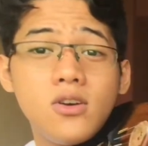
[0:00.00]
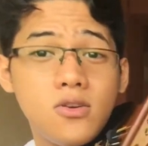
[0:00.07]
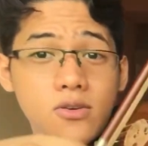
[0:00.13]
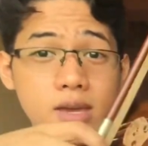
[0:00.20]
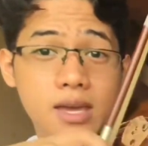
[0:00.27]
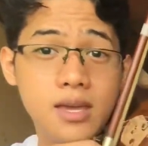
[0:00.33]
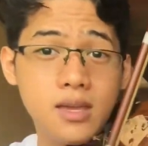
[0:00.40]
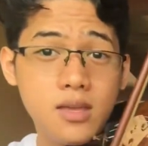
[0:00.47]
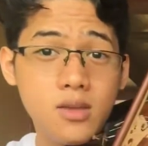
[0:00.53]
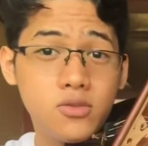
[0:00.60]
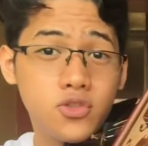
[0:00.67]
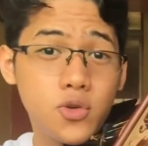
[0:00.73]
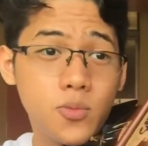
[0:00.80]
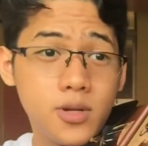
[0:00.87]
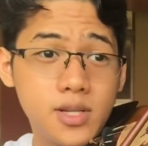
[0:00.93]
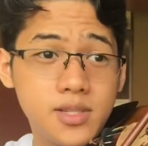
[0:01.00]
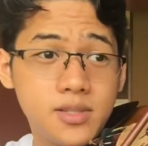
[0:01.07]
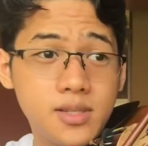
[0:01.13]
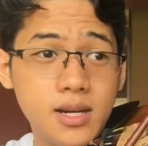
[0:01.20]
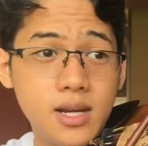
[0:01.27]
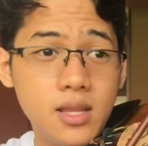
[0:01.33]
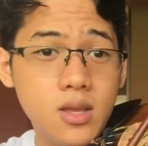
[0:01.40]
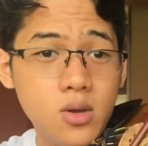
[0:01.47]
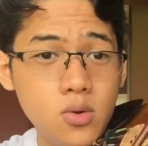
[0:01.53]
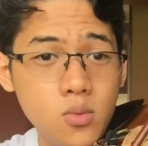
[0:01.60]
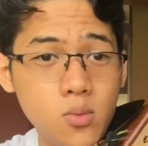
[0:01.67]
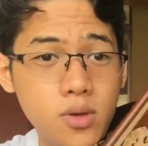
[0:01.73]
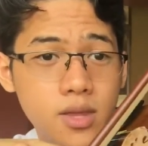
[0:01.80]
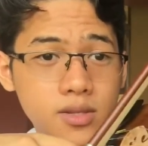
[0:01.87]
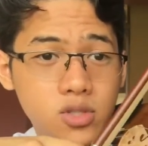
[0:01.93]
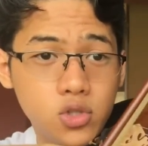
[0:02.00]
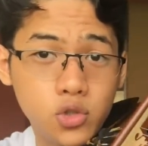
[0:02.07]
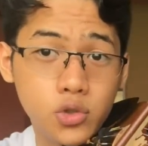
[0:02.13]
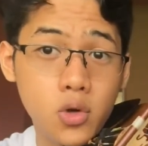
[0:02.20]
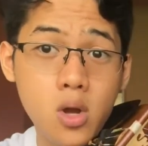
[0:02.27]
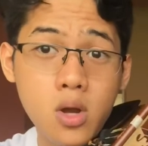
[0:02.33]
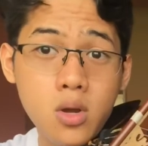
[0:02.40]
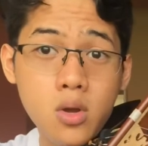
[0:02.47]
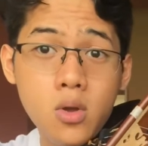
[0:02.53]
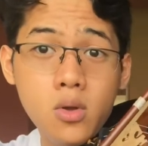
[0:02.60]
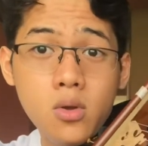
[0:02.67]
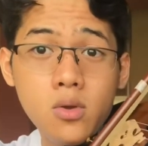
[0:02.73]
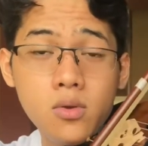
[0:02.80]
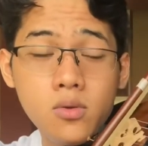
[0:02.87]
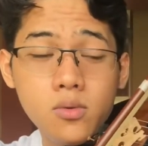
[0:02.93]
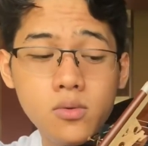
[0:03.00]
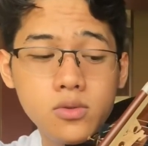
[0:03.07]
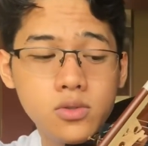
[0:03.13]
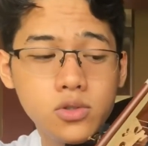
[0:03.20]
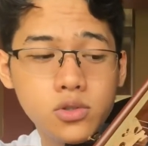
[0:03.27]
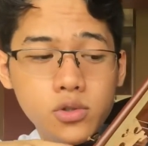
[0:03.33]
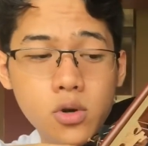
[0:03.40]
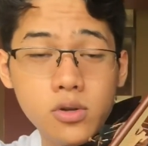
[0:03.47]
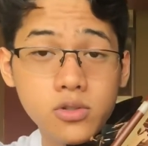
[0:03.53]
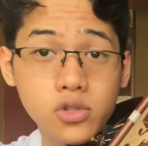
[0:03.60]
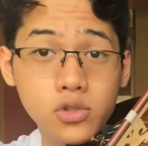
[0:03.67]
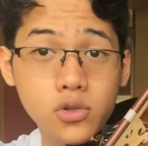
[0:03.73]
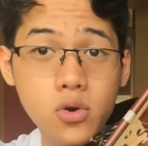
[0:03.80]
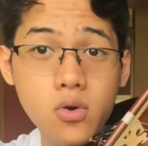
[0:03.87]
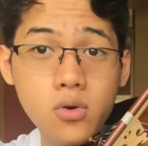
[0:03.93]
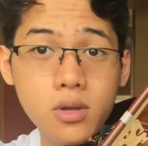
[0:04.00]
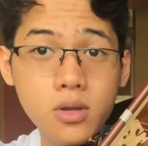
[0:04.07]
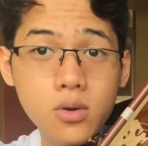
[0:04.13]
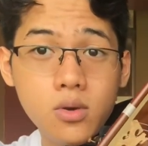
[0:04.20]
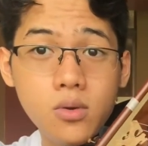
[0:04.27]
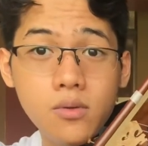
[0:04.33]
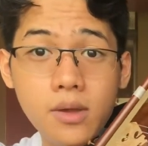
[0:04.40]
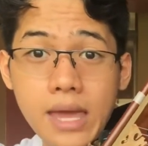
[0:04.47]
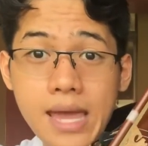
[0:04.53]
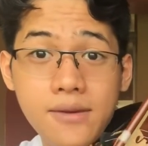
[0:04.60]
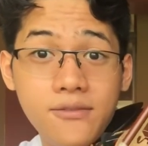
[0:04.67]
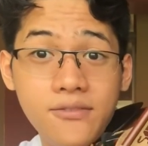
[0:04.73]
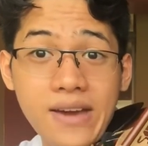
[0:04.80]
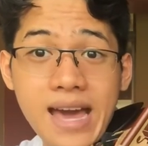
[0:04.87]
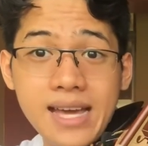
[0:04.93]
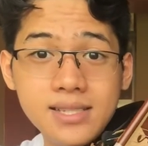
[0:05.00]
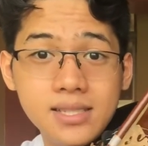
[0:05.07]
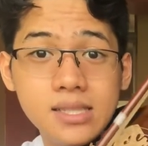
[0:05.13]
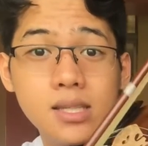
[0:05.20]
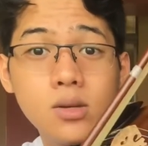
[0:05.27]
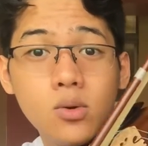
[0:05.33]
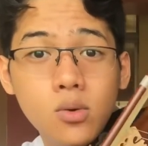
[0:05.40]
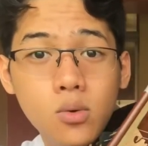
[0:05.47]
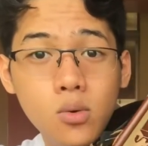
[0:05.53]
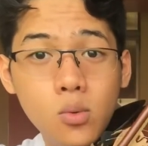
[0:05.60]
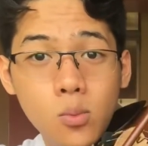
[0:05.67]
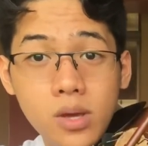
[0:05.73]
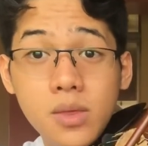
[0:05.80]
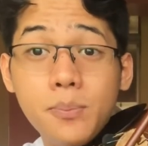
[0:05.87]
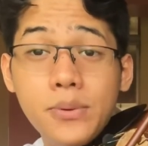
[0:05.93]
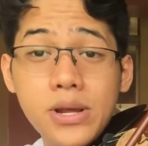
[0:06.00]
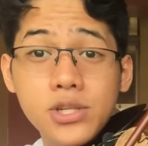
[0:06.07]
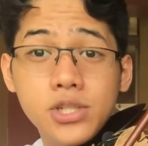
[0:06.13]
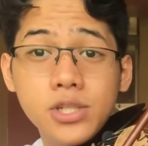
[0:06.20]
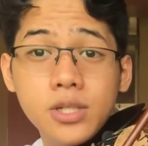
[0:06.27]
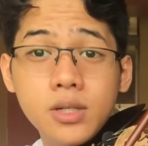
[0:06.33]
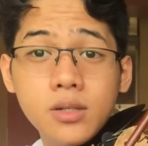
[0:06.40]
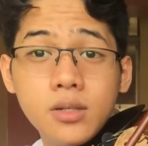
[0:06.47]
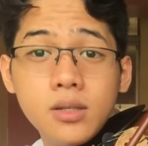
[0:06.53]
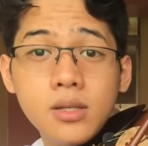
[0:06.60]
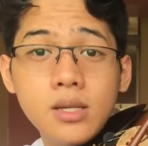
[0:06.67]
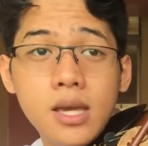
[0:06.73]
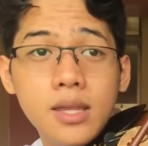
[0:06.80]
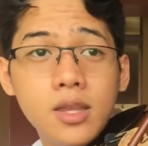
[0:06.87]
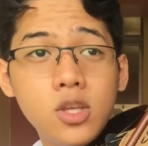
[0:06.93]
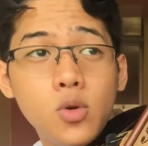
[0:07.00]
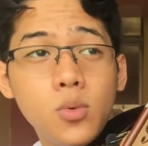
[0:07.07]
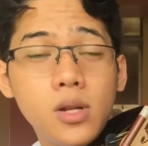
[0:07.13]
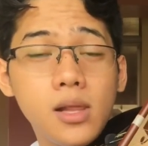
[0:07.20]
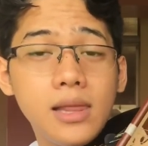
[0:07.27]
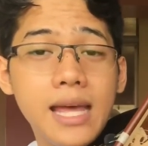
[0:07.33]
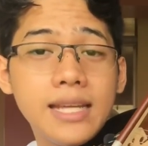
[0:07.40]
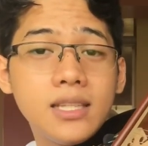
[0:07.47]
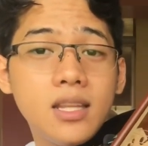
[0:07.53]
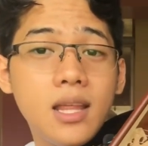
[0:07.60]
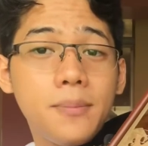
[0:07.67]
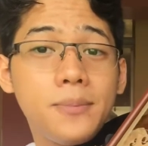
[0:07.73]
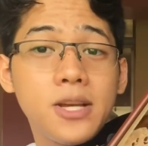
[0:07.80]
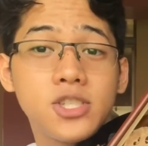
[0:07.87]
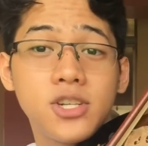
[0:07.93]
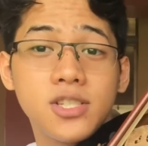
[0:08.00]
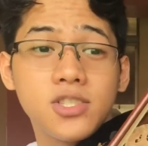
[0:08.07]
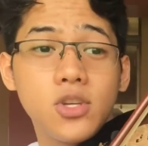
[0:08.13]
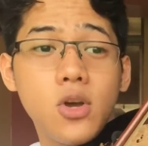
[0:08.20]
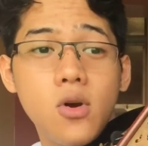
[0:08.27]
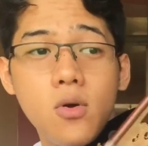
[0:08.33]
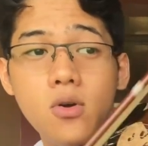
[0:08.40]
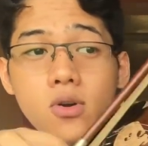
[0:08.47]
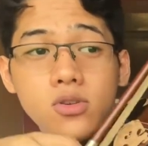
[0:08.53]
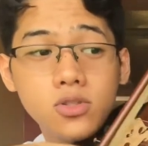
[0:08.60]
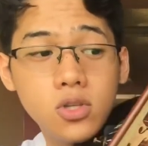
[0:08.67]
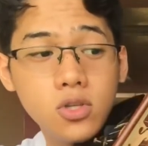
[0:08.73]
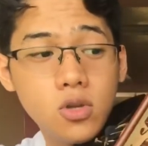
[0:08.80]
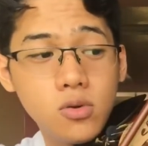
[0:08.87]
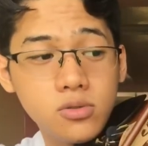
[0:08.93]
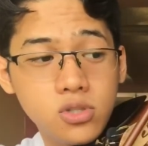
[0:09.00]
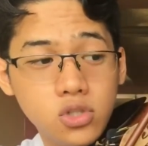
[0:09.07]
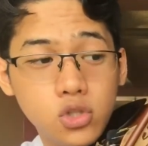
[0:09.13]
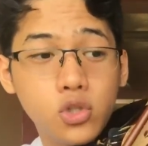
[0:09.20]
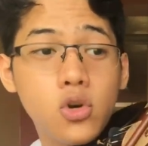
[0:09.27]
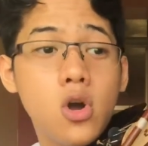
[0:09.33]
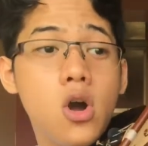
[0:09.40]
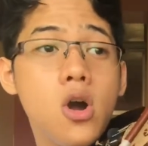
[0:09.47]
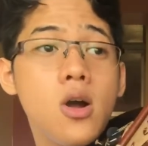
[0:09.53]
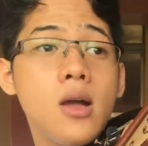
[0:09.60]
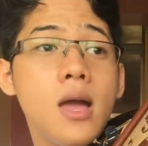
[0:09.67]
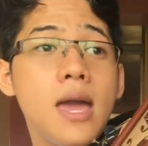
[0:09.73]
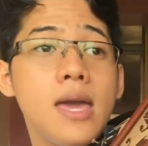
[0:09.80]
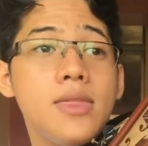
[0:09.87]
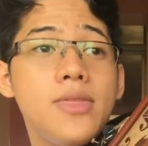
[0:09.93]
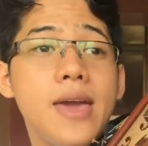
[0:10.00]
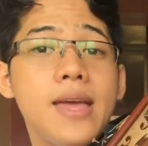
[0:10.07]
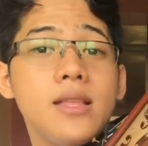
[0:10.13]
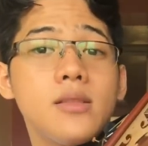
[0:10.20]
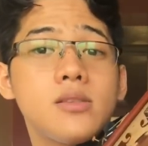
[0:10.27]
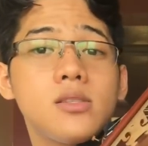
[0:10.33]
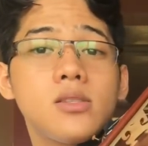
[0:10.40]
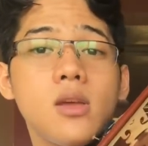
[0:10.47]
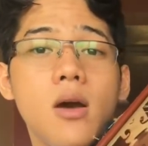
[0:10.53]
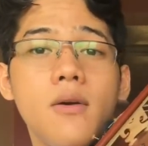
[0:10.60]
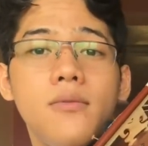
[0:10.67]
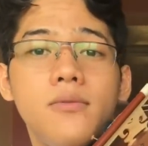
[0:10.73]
Okay? So you want to start with a strong stroke and fast with pressure, and then you want to lighten that pressure as you go. So it goes strong and then soft.